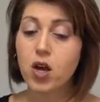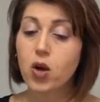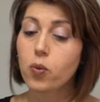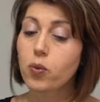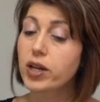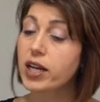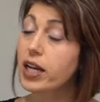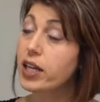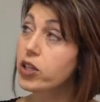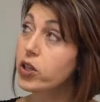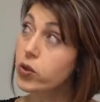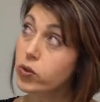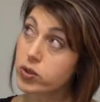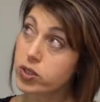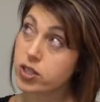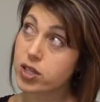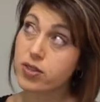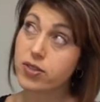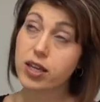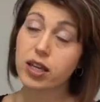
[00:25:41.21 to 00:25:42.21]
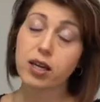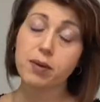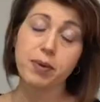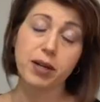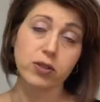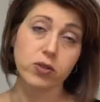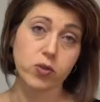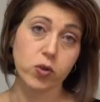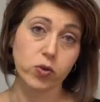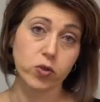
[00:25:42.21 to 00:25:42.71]
When I used to think
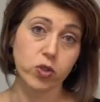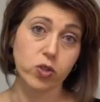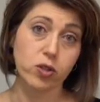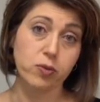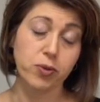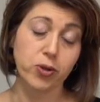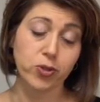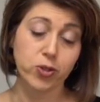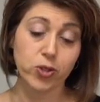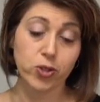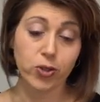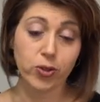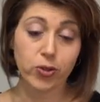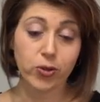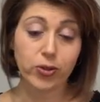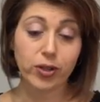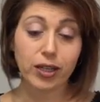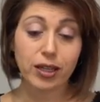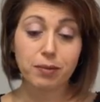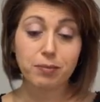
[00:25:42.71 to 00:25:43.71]
about social emotional learning